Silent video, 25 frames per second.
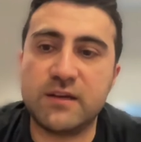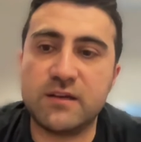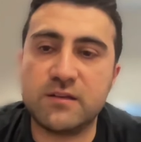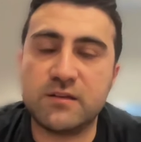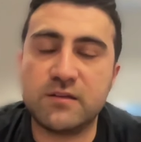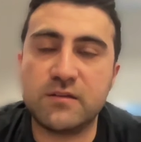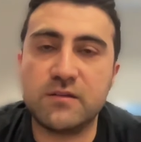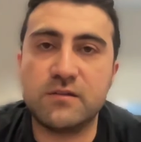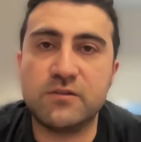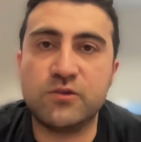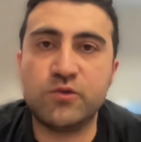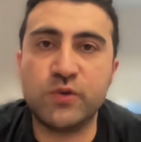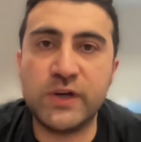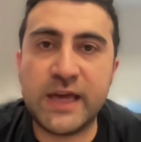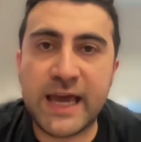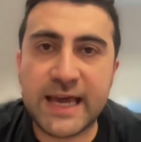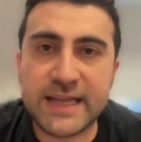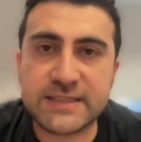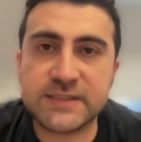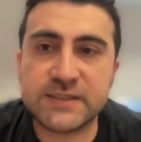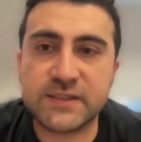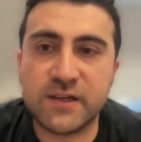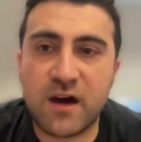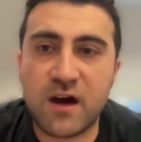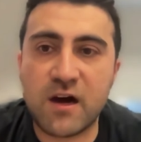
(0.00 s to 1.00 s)
To get
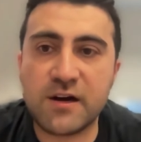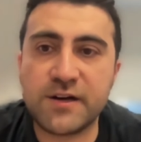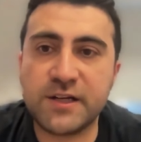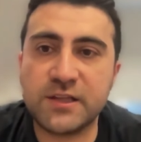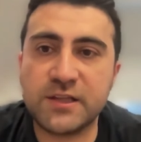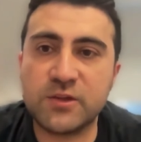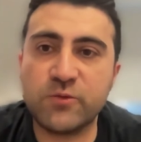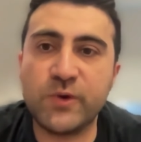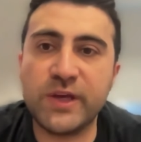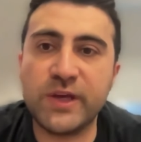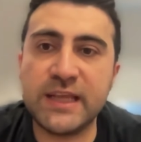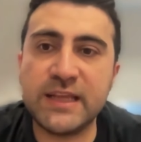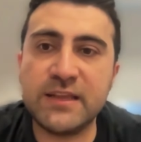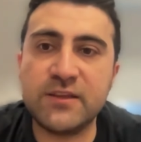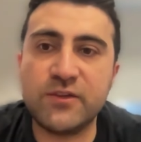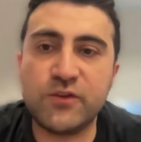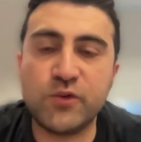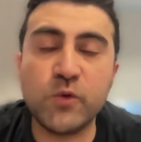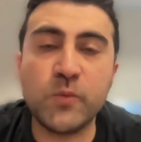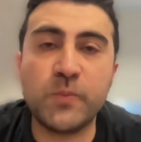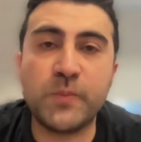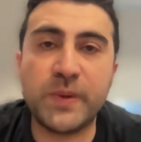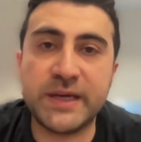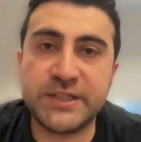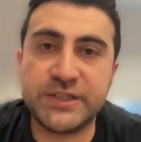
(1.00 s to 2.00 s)
started, we need two
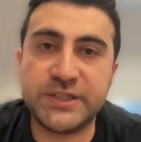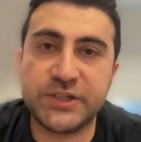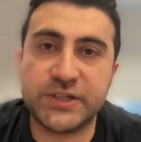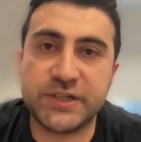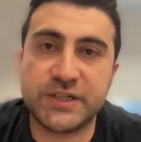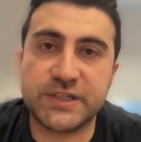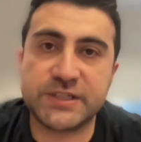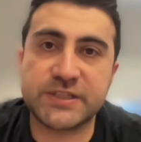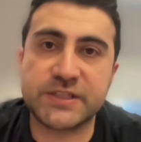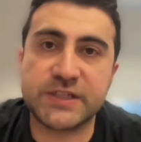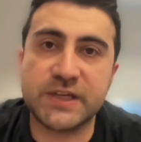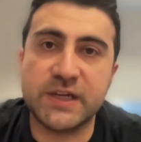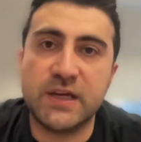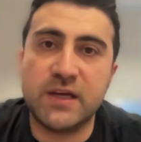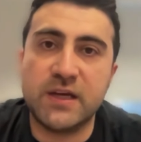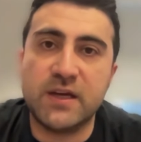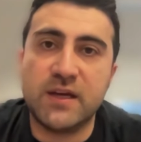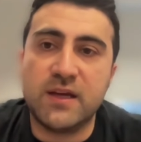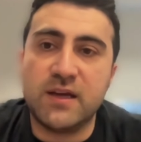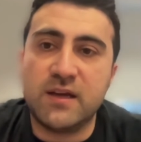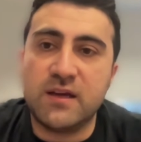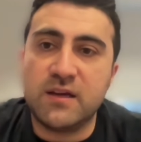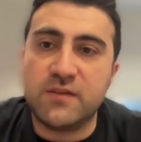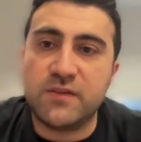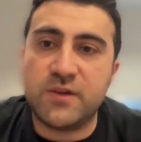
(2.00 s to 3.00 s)
pictures,
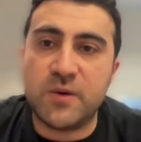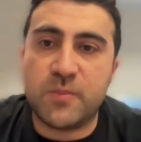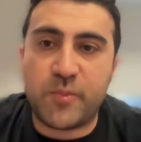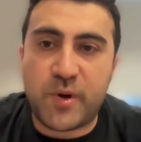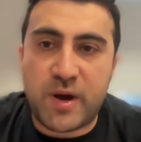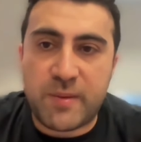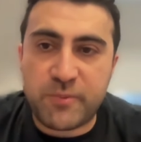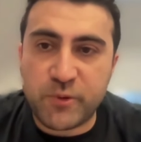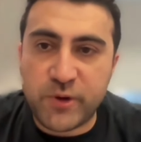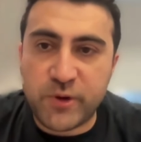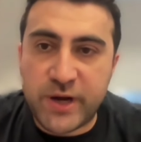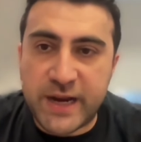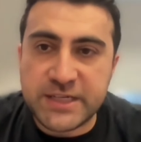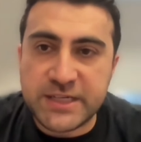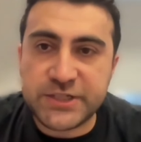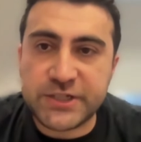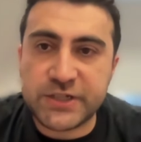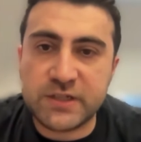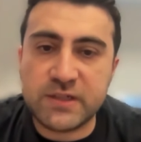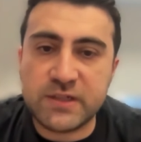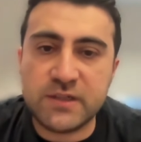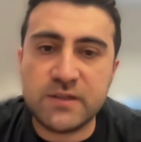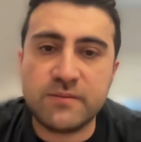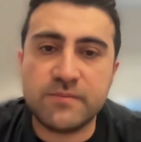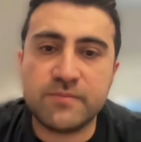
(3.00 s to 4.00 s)
the
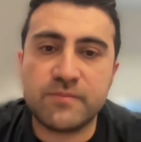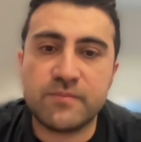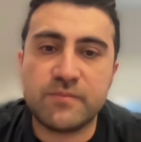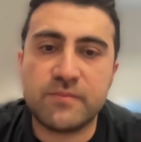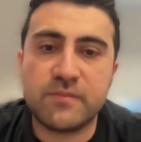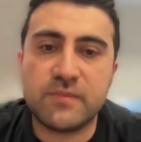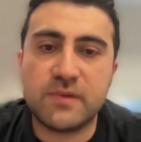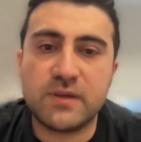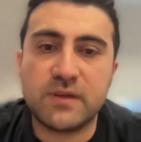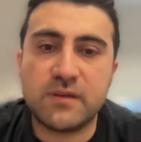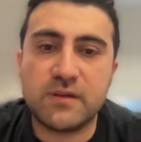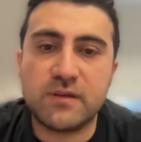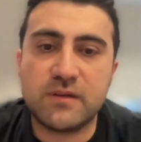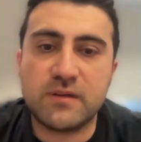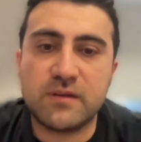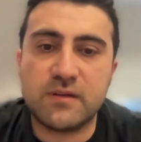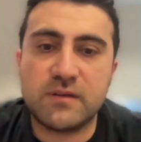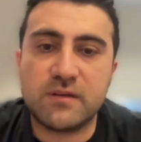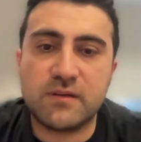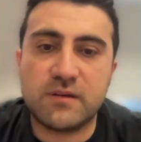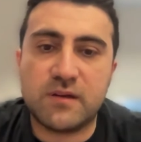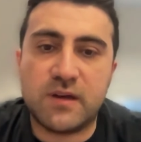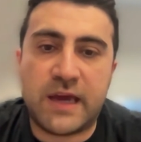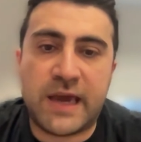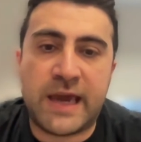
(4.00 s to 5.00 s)
preparation
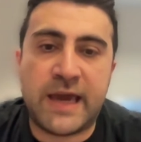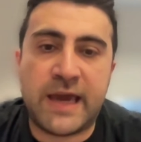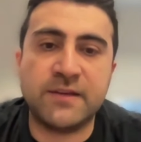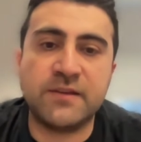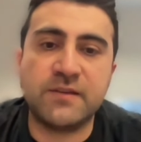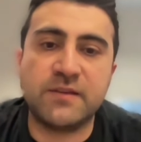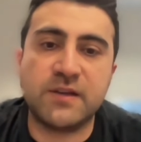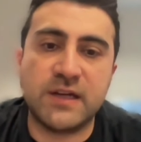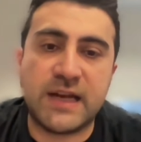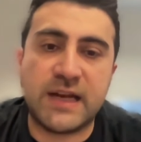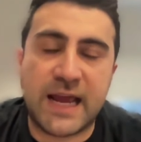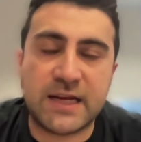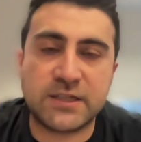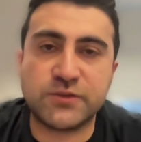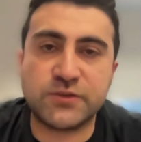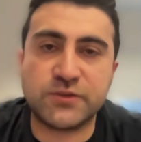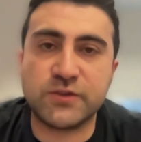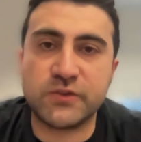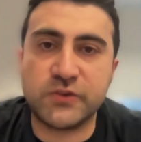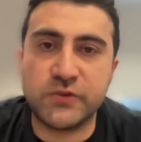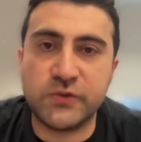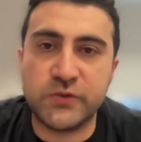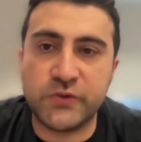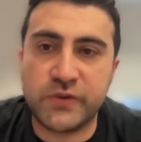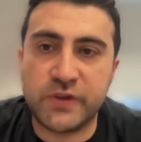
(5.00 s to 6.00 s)
and the natural
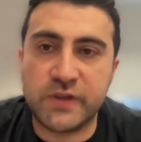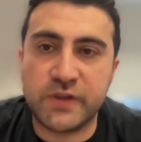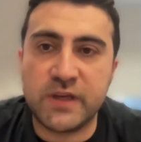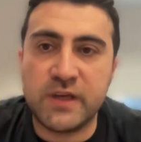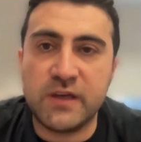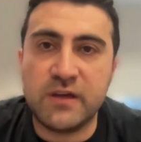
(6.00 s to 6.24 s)
tooth.